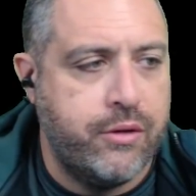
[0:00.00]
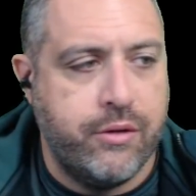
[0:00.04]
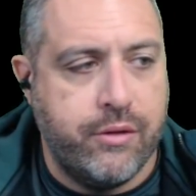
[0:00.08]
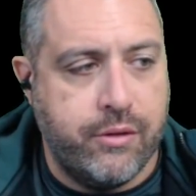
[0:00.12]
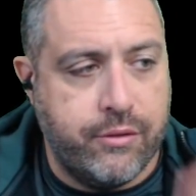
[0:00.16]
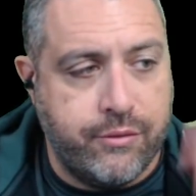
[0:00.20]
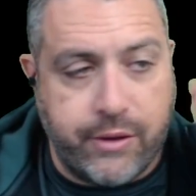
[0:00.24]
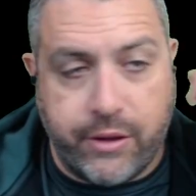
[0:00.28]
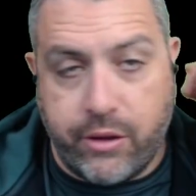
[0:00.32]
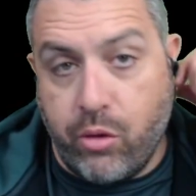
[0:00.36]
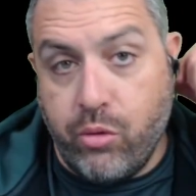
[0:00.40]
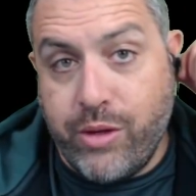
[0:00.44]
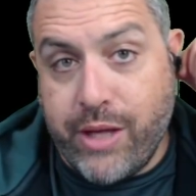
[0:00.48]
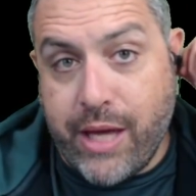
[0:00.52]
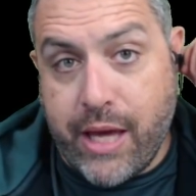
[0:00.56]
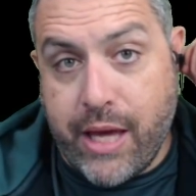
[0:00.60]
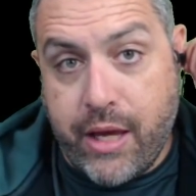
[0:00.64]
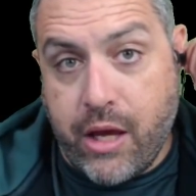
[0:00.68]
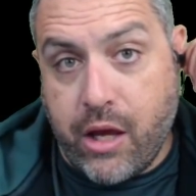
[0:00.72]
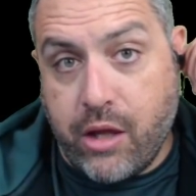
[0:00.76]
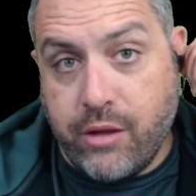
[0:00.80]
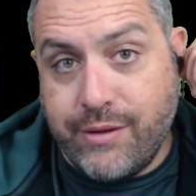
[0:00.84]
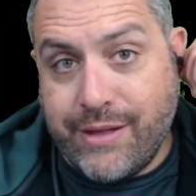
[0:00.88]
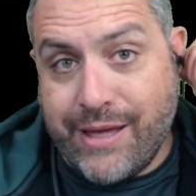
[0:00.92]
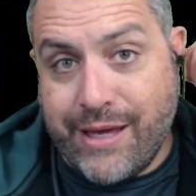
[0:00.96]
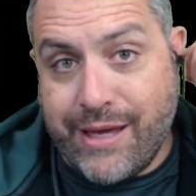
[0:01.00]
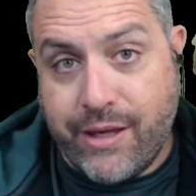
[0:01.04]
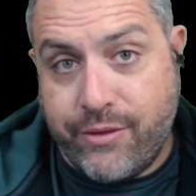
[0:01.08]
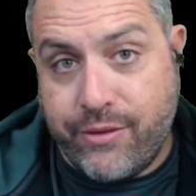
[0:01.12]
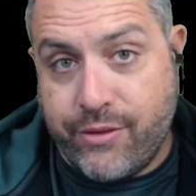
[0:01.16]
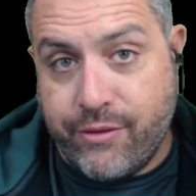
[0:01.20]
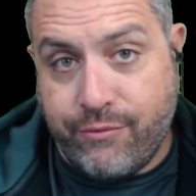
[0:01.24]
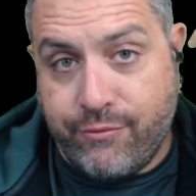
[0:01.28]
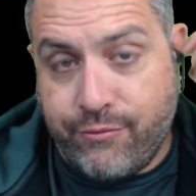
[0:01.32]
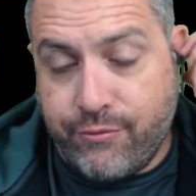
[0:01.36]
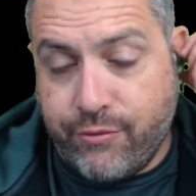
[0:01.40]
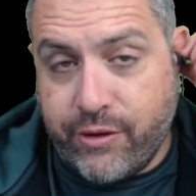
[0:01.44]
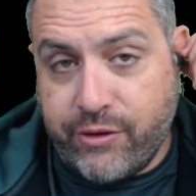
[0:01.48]
It's like, okay, I'll take
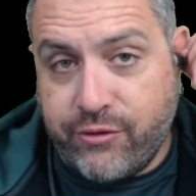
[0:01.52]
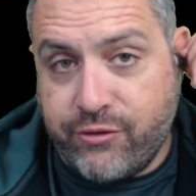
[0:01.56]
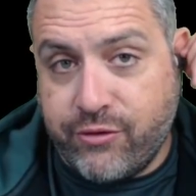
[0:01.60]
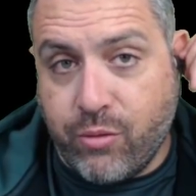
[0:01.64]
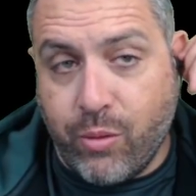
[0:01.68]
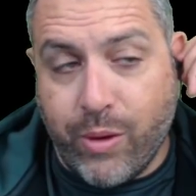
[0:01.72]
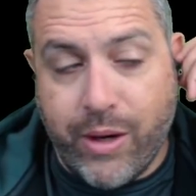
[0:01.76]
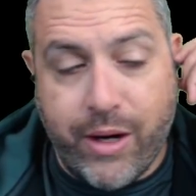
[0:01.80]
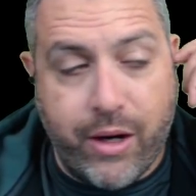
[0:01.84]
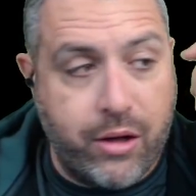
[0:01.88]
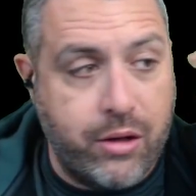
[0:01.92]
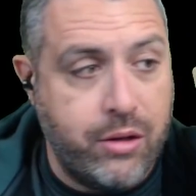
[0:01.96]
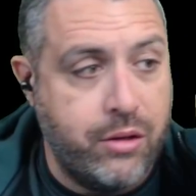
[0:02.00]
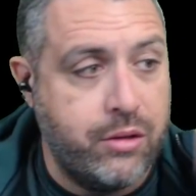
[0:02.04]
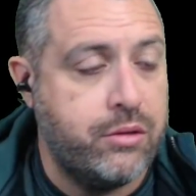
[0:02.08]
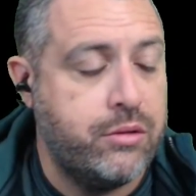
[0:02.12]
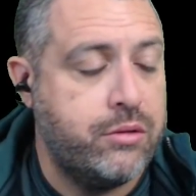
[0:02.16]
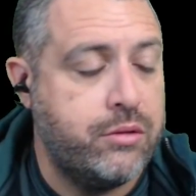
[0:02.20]
the free square.